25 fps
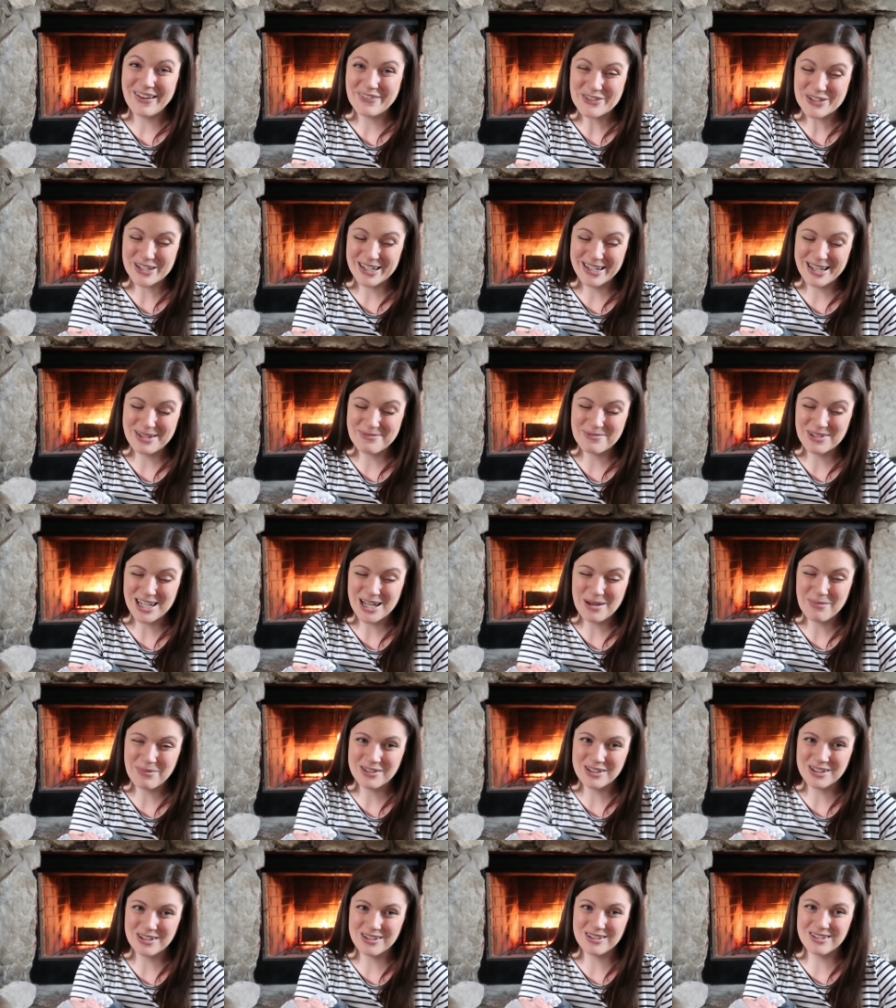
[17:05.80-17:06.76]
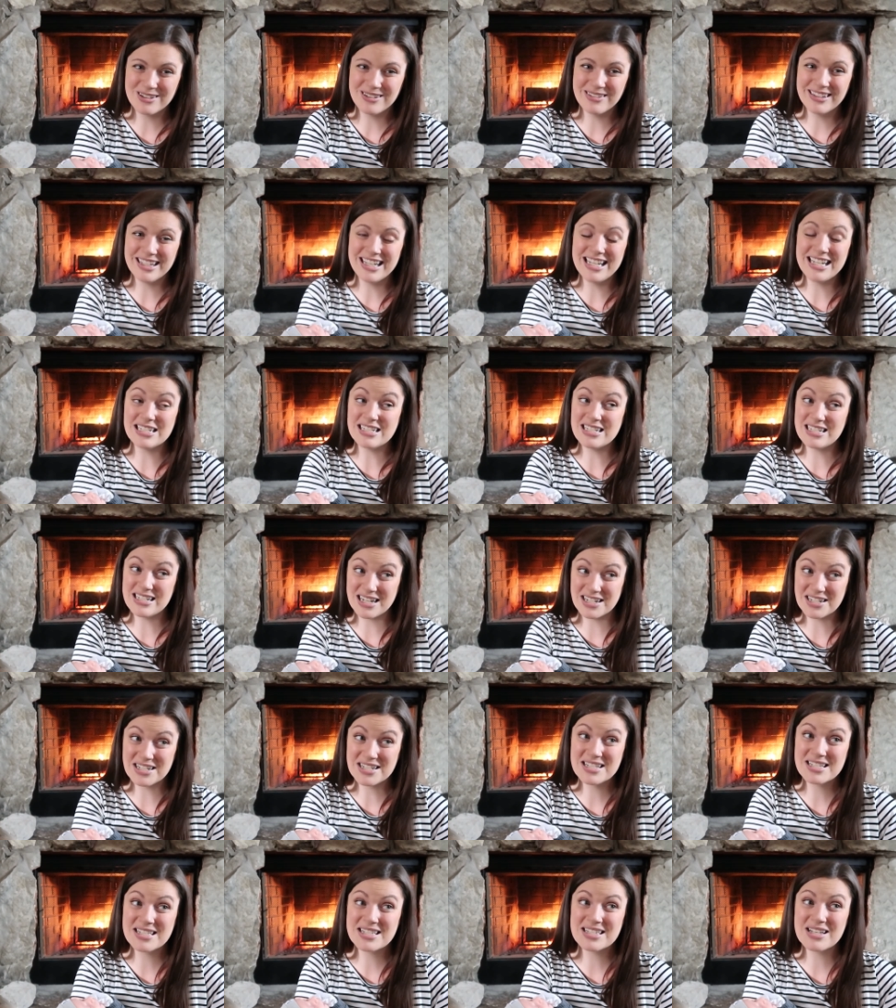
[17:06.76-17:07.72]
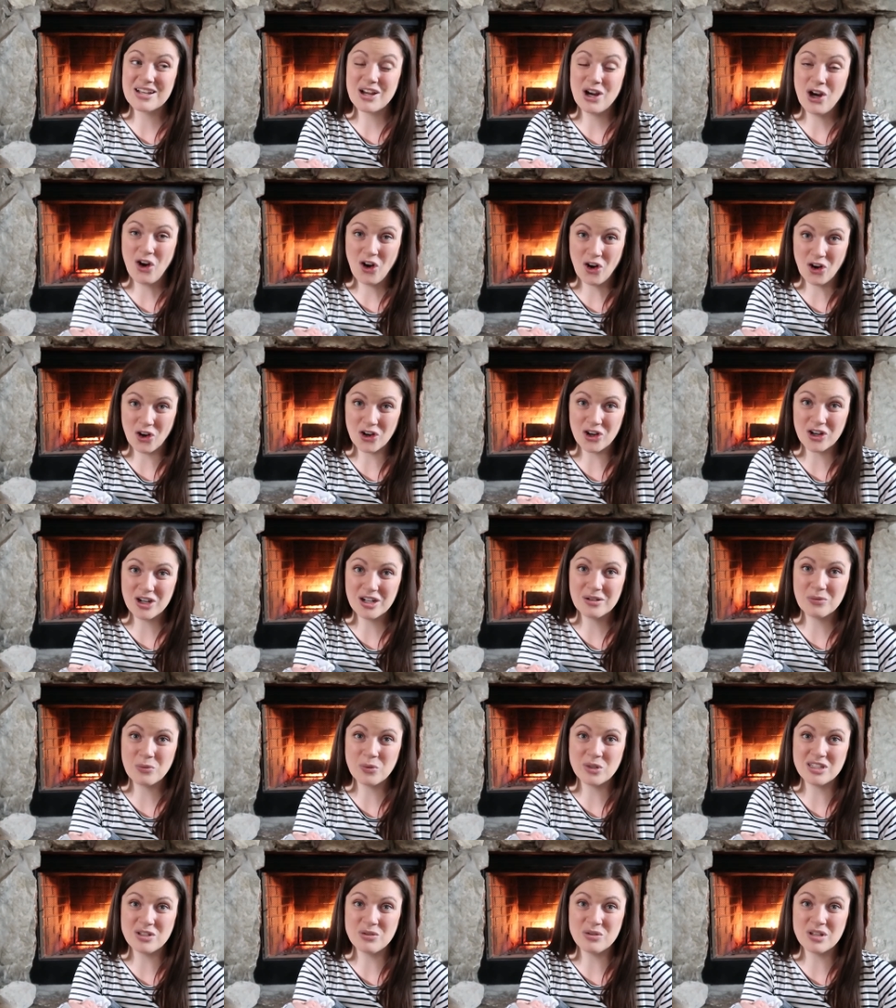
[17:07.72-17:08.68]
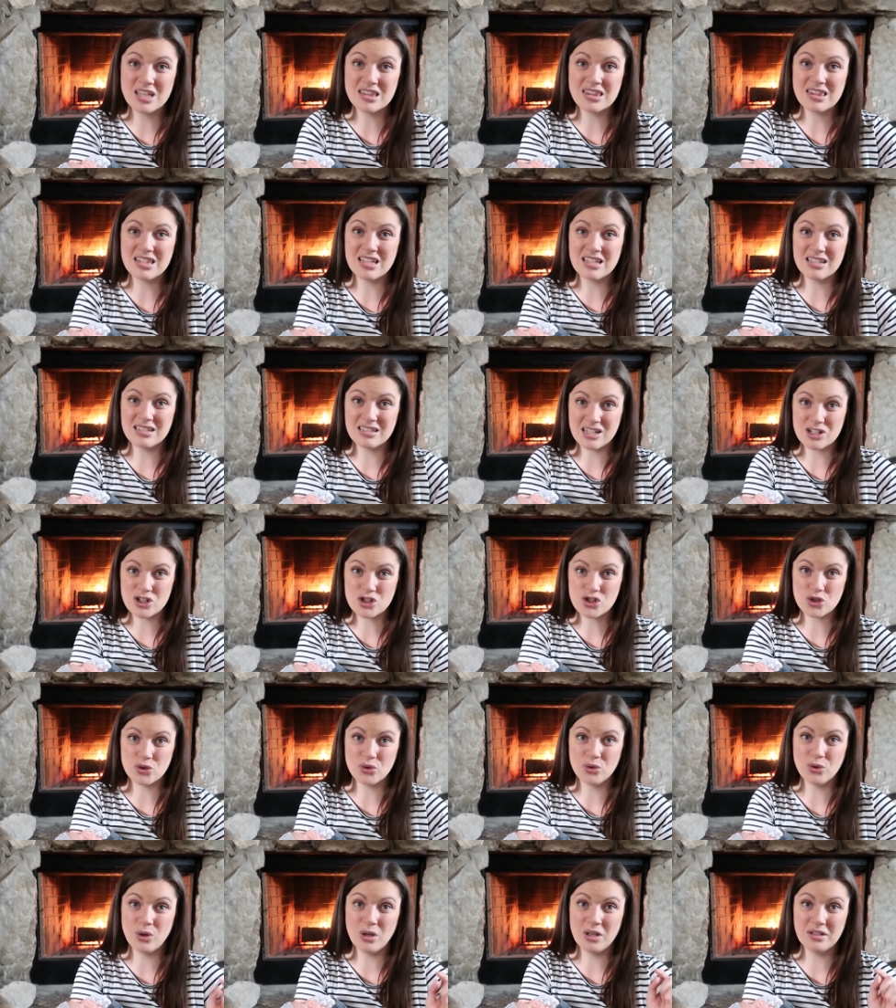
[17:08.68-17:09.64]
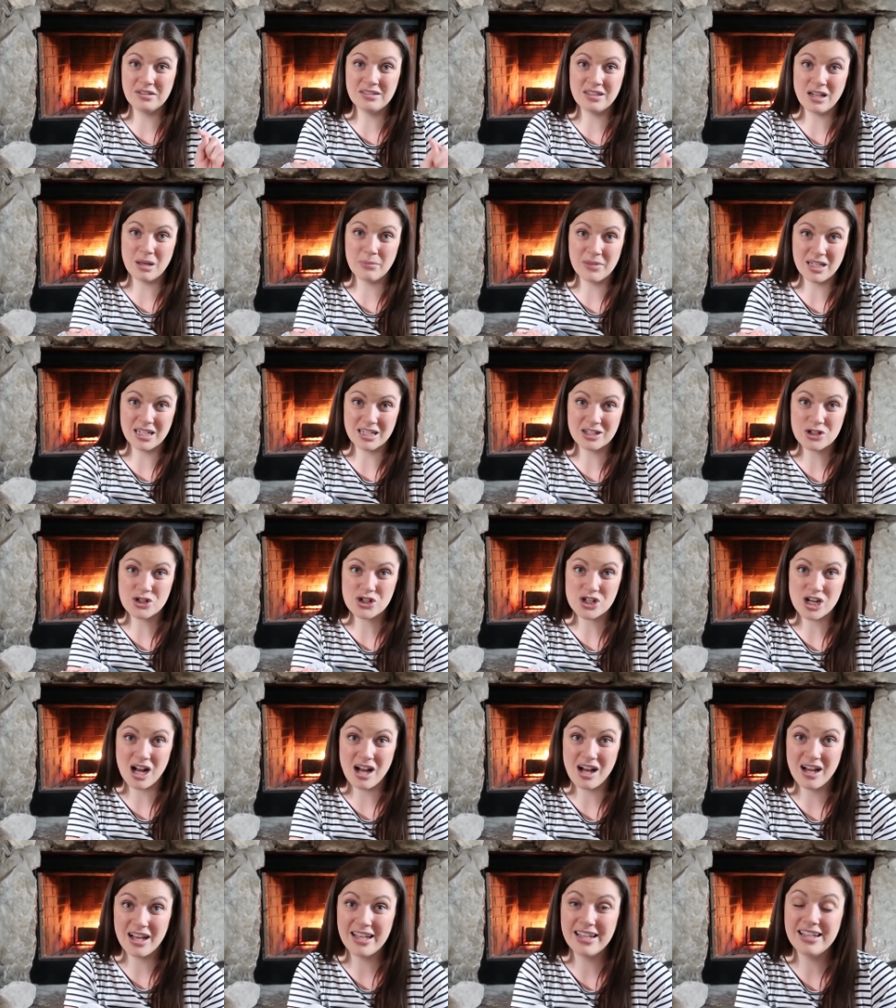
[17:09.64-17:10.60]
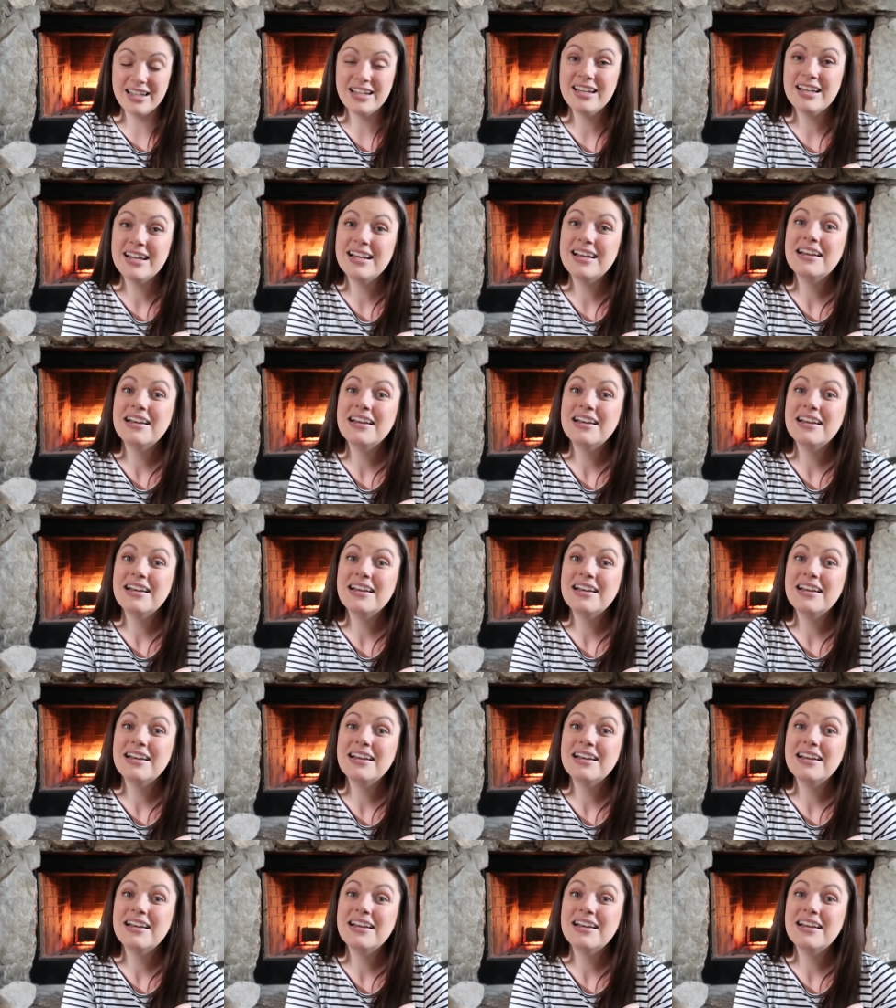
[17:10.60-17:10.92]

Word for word: after I had my epidural. It does hurt when you get the initial numbing shot.